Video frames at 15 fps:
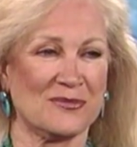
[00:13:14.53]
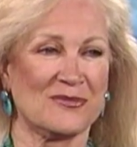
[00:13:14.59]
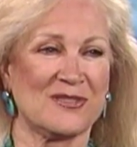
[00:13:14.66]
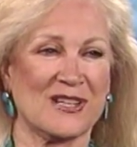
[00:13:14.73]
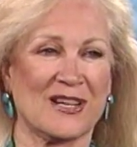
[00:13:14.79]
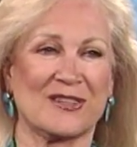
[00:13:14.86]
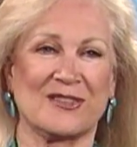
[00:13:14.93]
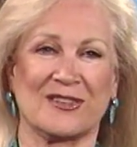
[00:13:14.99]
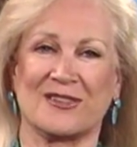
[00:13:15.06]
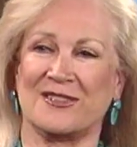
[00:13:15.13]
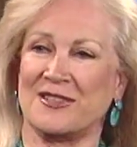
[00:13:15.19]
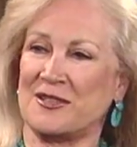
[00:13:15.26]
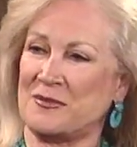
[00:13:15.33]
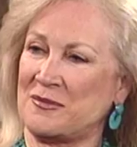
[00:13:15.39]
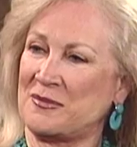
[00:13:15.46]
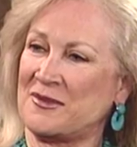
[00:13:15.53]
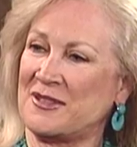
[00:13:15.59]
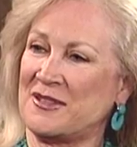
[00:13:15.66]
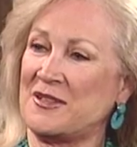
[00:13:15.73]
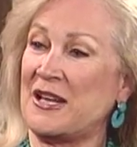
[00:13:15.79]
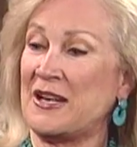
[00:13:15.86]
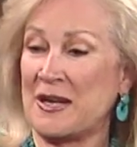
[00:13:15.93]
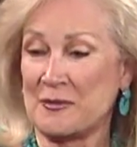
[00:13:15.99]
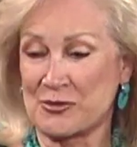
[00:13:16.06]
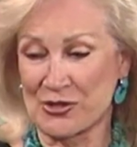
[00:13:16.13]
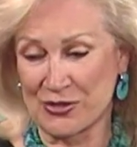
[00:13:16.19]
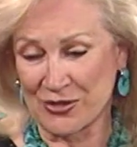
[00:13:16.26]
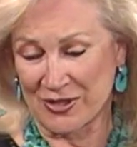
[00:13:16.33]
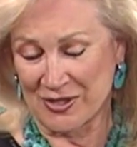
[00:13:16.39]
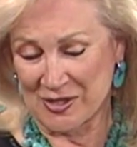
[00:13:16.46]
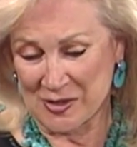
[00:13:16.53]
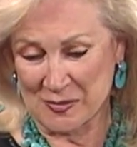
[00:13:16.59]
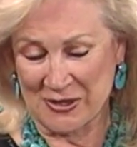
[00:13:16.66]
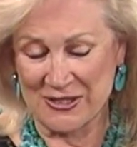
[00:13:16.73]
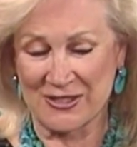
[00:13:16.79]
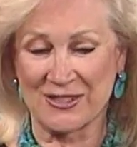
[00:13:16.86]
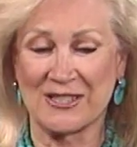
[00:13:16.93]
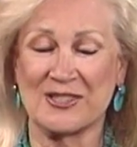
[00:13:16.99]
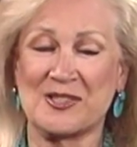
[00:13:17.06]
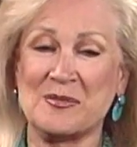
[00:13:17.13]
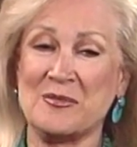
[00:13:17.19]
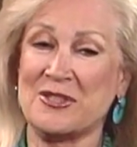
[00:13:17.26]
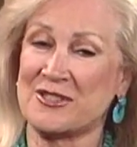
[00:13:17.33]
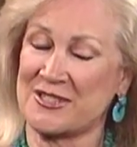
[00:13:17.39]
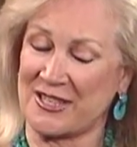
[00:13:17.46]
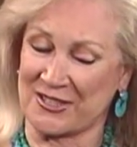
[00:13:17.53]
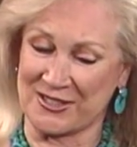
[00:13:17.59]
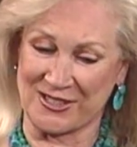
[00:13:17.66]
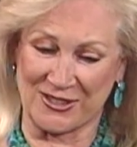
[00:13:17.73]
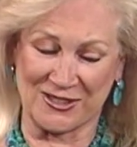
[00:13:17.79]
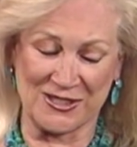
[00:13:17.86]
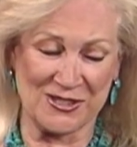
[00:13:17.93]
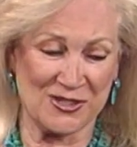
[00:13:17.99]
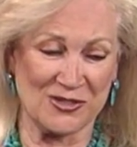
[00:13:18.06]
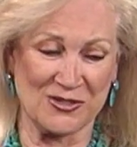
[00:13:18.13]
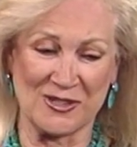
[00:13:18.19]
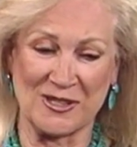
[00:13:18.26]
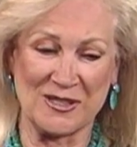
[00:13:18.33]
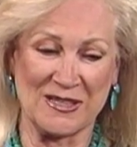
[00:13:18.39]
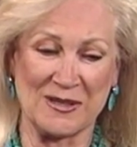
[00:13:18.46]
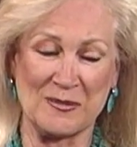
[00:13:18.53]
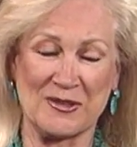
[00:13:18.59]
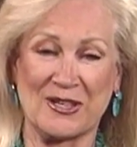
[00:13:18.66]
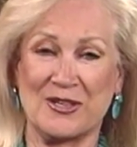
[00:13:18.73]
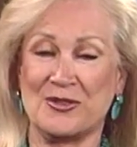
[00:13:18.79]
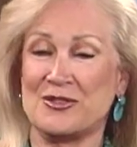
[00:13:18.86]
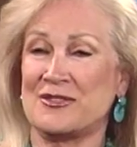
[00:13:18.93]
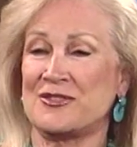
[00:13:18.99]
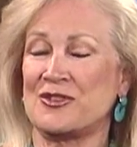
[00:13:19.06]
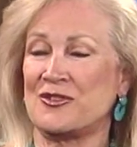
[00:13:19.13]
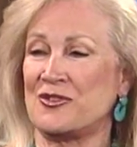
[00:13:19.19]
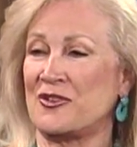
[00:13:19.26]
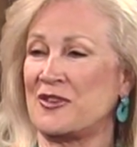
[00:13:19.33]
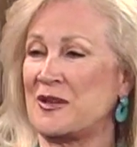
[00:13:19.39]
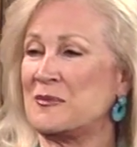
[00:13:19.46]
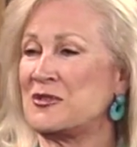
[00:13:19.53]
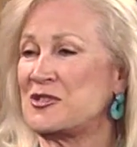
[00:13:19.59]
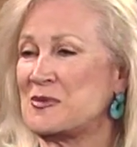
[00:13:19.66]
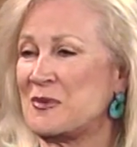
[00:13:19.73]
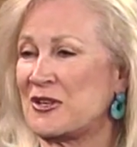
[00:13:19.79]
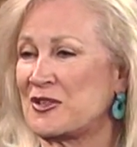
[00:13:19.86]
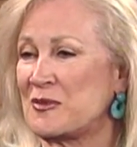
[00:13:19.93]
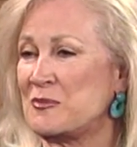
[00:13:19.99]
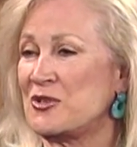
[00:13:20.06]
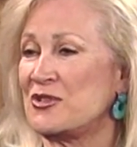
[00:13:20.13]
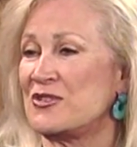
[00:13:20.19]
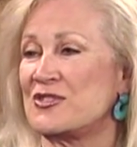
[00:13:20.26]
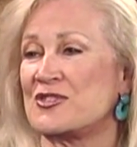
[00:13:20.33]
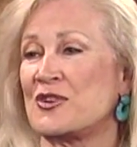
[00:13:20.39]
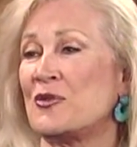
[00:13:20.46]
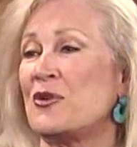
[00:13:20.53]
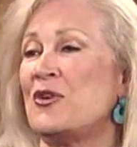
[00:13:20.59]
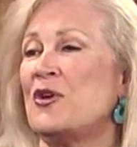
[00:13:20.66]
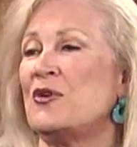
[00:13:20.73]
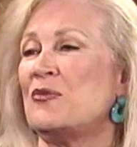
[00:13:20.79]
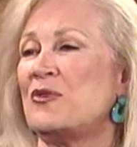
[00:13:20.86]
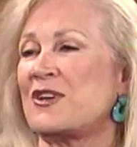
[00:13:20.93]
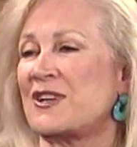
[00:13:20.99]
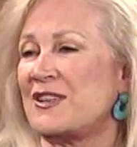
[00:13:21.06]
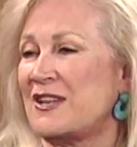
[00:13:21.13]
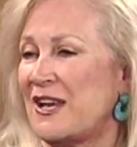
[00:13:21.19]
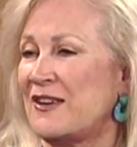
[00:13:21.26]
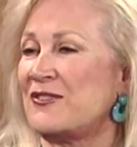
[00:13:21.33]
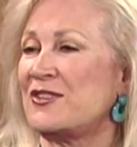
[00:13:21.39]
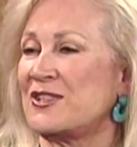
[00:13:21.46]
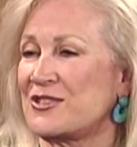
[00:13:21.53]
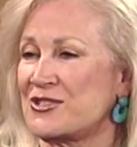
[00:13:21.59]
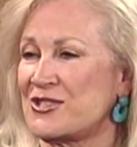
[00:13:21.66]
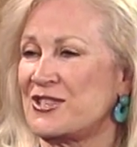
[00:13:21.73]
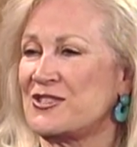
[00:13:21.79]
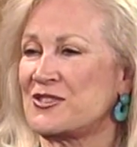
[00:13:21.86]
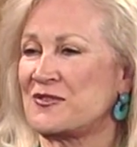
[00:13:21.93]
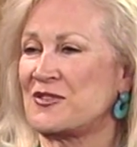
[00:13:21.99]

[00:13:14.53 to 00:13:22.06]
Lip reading: technically, and I'm sure you can explain a lot to me technically too. I don't know that much about computers, so we can have an exchange of